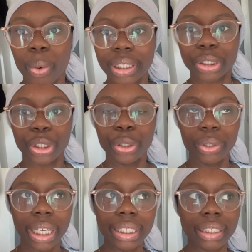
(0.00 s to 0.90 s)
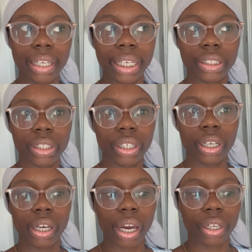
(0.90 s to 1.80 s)
it's 2 days later,
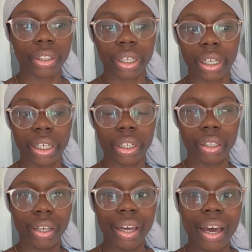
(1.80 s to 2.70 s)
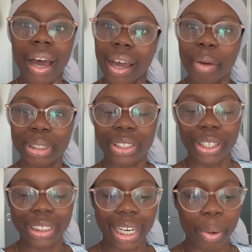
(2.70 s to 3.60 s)
I think. It's
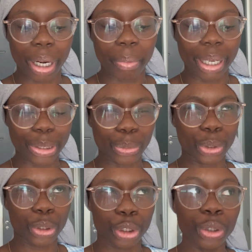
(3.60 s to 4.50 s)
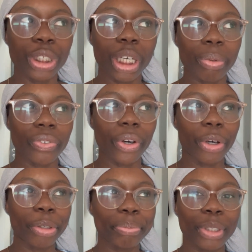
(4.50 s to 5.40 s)
Thursday now anyways. It was Tuesday
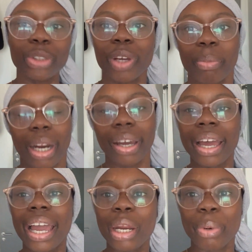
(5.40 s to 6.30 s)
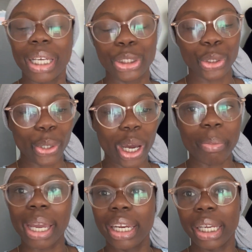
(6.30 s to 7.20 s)
before. Doesn't really matter. Anyways, so
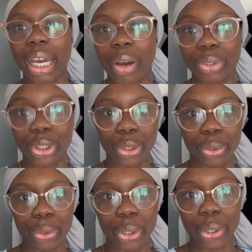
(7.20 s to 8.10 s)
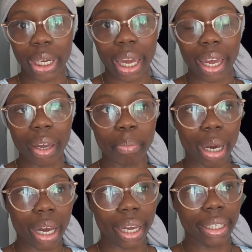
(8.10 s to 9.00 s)
I'm heading out to go get
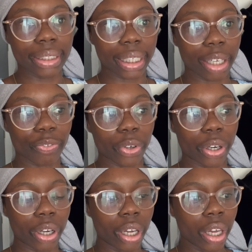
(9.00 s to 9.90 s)
my ticket for